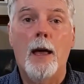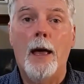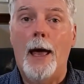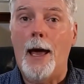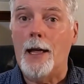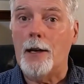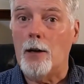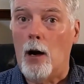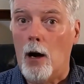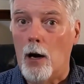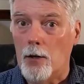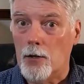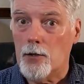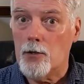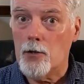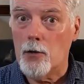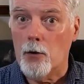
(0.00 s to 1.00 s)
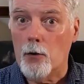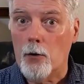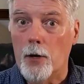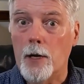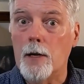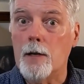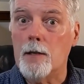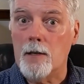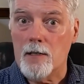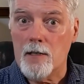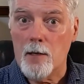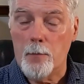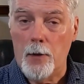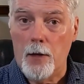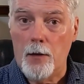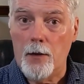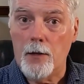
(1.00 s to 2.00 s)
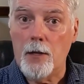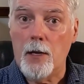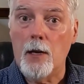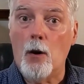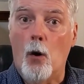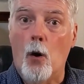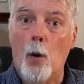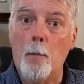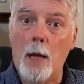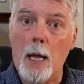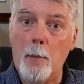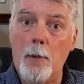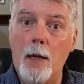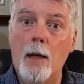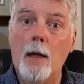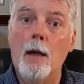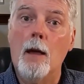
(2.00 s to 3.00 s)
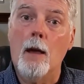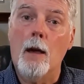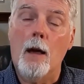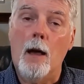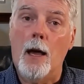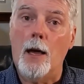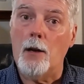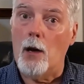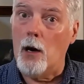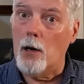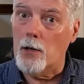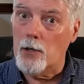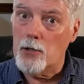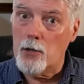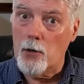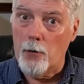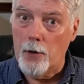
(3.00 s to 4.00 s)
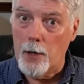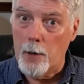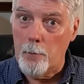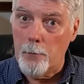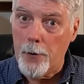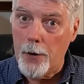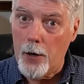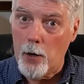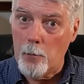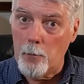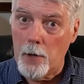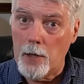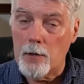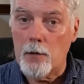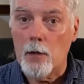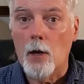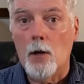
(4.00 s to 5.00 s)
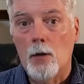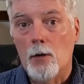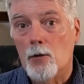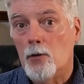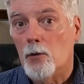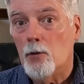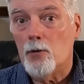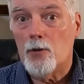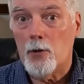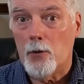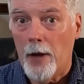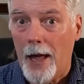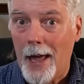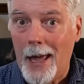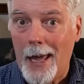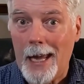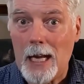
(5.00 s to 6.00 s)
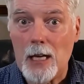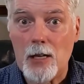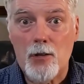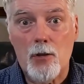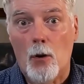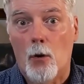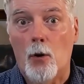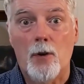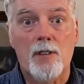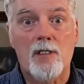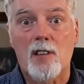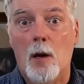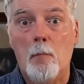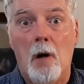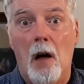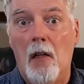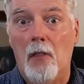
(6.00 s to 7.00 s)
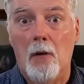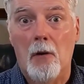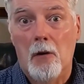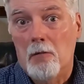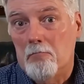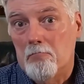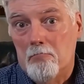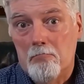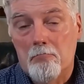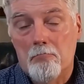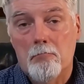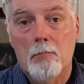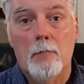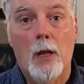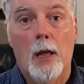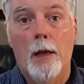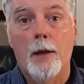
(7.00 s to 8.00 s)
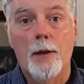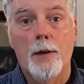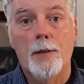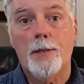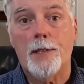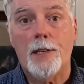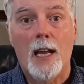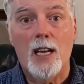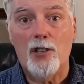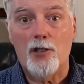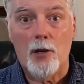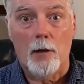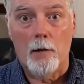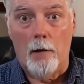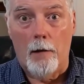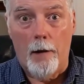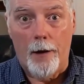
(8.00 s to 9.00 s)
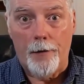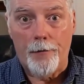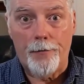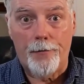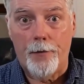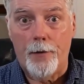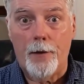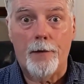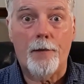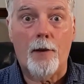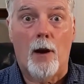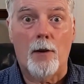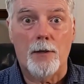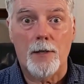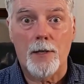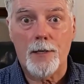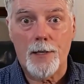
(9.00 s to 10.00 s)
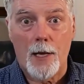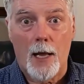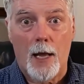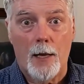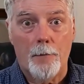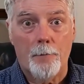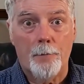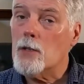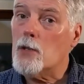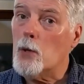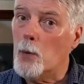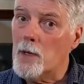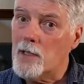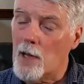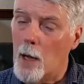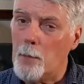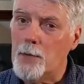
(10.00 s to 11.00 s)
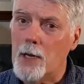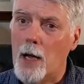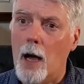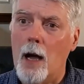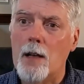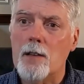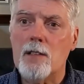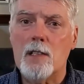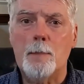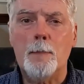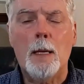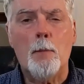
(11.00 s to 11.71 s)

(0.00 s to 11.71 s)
an auditory disability, or maybe an auditory impairment due to age or some other stage in life? It's hard to say. So it's up to us to be